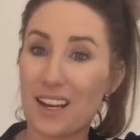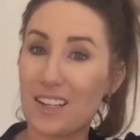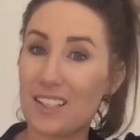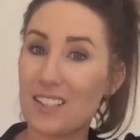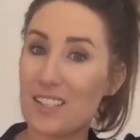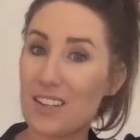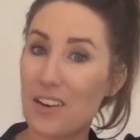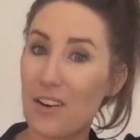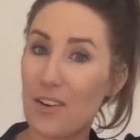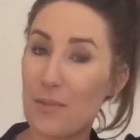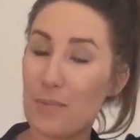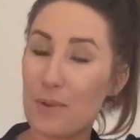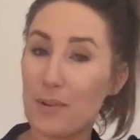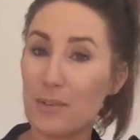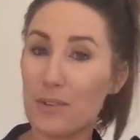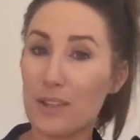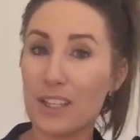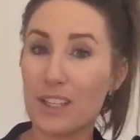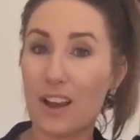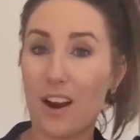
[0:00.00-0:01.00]
And so it would be
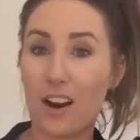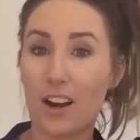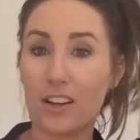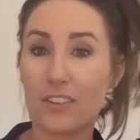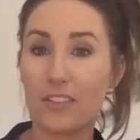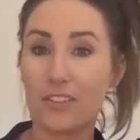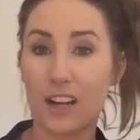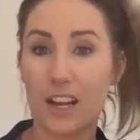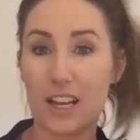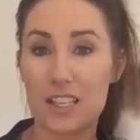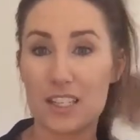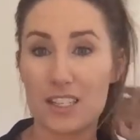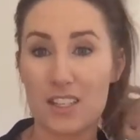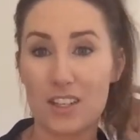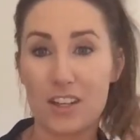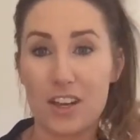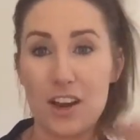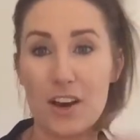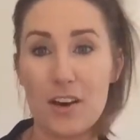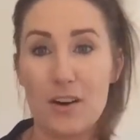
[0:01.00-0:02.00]
really hard for us
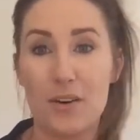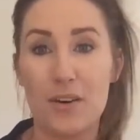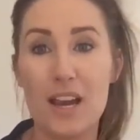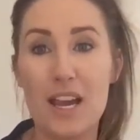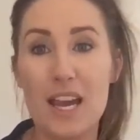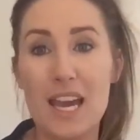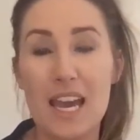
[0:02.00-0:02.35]
to go